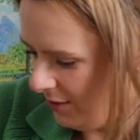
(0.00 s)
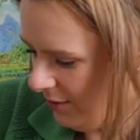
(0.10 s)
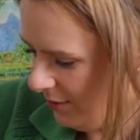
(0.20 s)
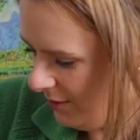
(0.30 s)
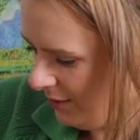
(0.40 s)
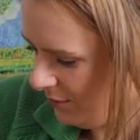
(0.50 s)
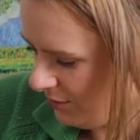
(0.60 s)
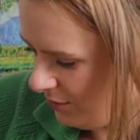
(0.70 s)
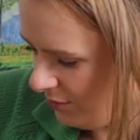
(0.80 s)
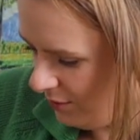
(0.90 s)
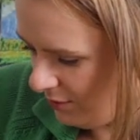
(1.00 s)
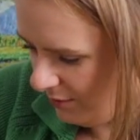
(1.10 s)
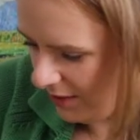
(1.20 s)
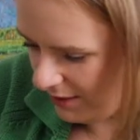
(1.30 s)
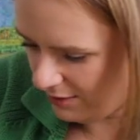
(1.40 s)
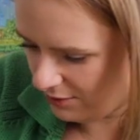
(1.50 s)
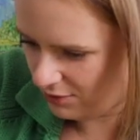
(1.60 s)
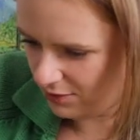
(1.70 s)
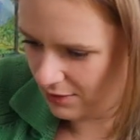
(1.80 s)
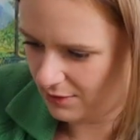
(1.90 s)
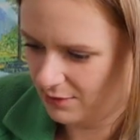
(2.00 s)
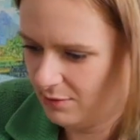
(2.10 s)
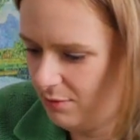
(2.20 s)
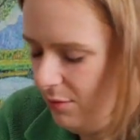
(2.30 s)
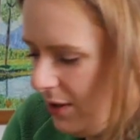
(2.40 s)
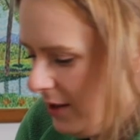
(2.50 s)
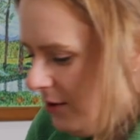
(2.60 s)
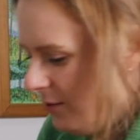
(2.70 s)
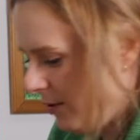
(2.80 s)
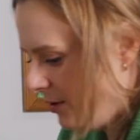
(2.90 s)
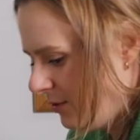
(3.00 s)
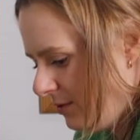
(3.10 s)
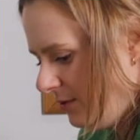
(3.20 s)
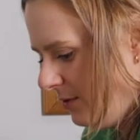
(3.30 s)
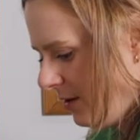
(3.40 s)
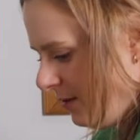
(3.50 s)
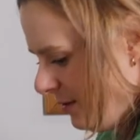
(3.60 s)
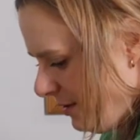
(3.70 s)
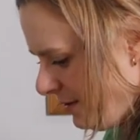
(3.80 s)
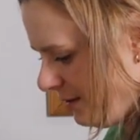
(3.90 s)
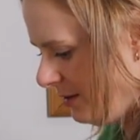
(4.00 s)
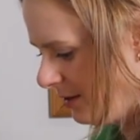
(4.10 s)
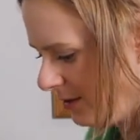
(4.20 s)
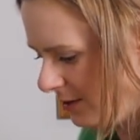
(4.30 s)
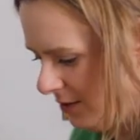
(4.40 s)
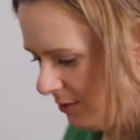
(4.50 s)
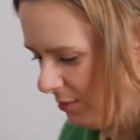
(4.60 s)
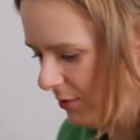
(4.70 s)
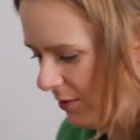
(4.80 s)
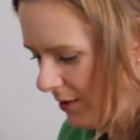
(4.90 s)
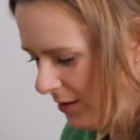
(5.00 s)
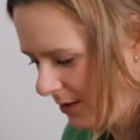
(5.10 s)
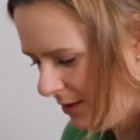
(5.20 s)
You don't want to use too much, but you also do not want this to stick to your board.